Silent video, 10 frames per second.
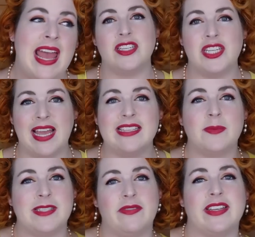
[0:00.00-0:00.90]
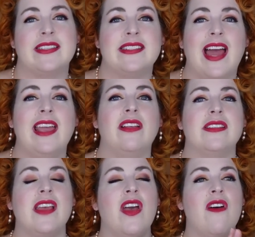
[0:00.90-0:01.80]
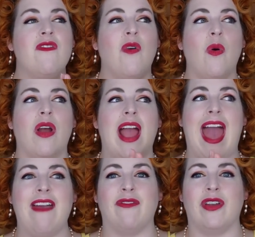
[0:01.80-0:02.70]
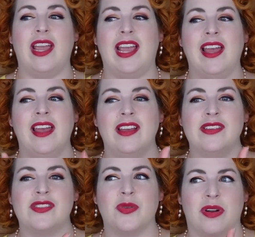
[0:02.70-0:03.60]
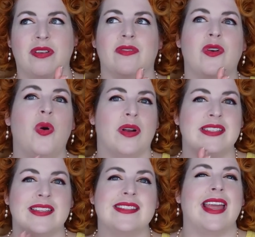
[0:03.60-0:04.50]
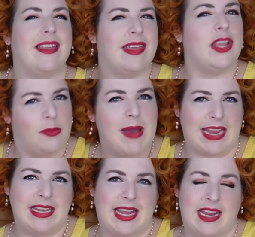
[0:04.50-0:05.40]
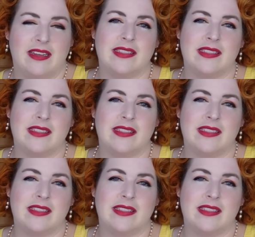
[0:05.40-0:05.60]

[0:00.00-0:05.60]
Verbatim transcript: She has specific styles for every sort of corset style that you might need.